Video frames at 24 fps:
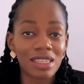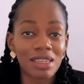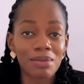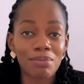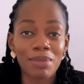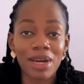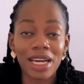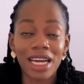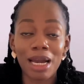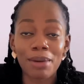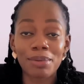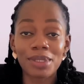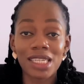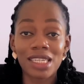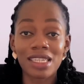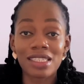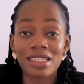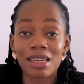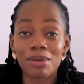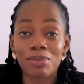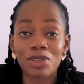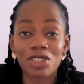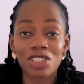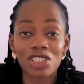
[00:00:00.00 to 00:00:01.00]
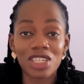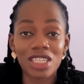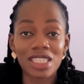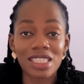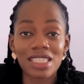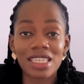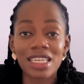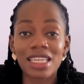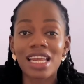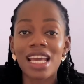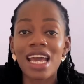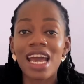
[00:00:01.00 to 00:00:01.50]
My capital is
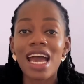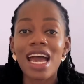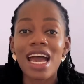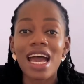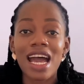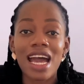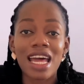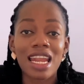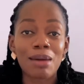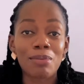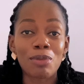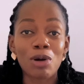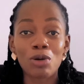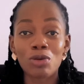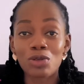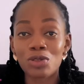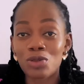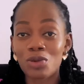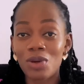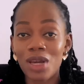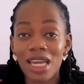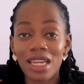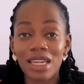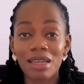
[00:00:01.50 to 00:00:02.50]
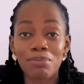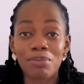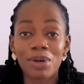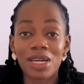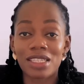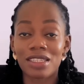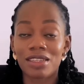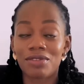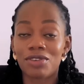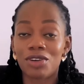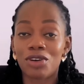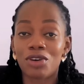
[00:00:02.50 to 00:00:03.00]
appreciating, and I'm also earning
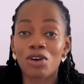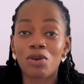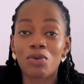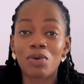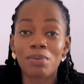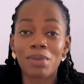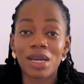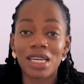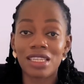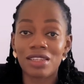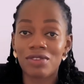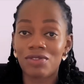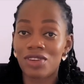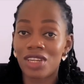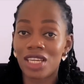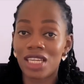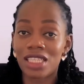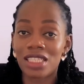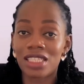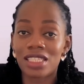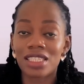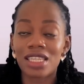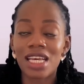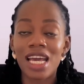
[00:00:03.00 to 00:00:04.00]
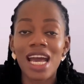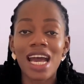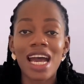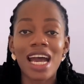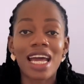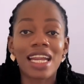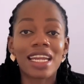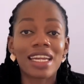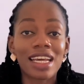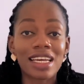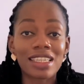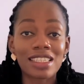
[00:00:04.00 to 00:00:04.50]
passive income with my dividends.
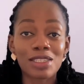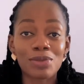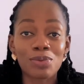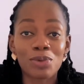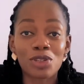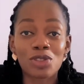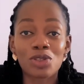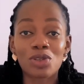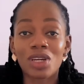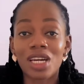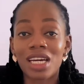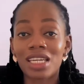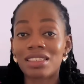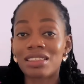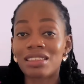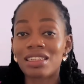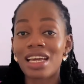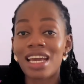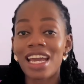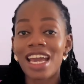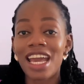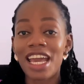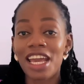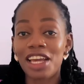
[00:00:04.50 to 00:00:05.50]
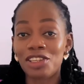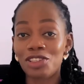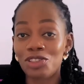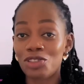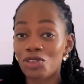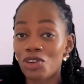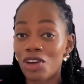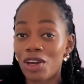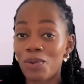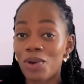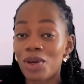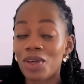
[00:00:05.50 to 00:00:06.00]
And that is what you can
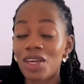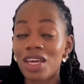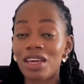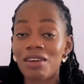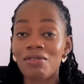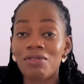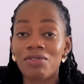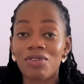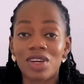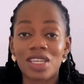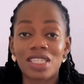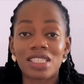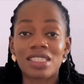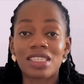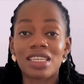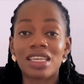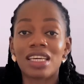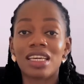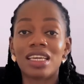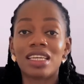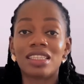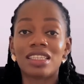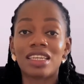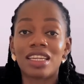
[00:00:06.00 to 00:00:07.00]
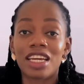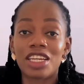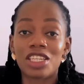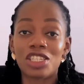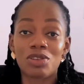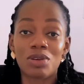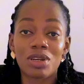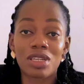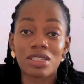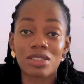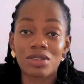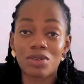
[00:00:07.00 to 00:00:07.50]
enjoy when you invest in the
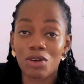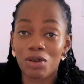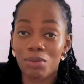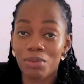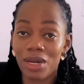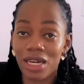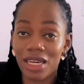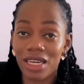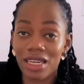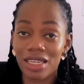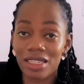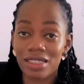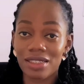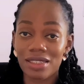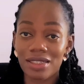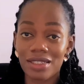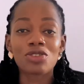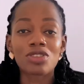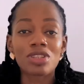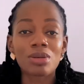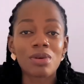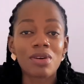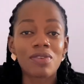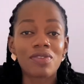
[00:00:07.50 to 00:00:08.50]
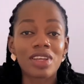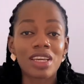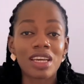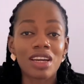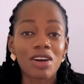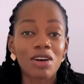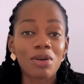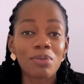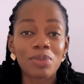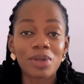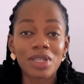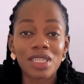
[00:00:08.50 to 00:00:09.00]
Nigerian stock market. So some of the
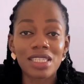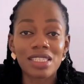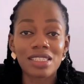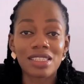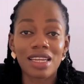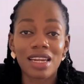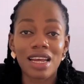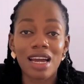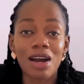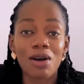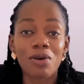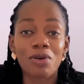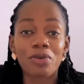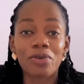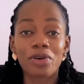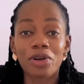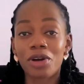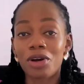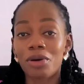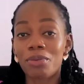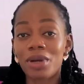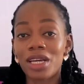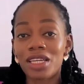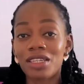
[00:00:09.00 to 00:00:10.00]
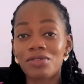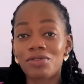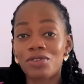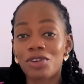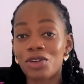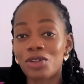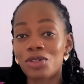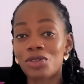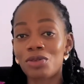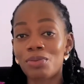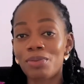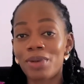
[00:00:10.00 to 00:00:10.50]
companies that I will recommend for
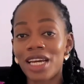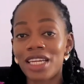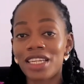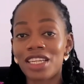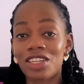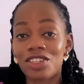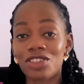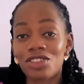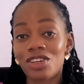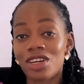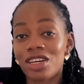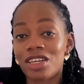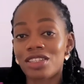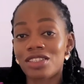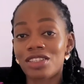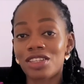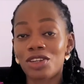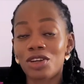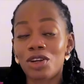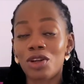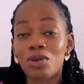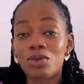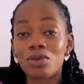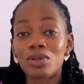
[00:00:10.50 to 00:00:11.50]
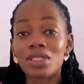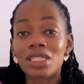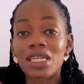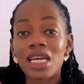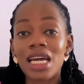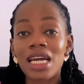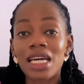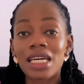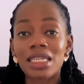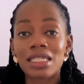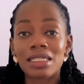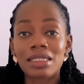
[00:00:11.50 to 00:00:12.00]
you to buy their shares include
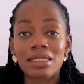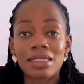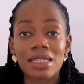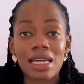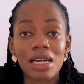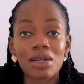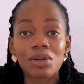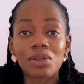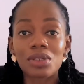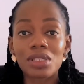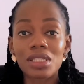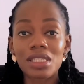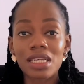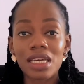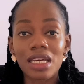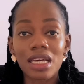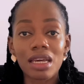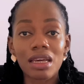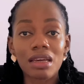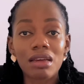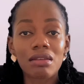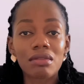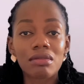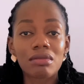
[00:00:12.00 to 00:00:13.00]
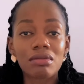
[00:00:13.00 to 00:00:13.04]
Dangote,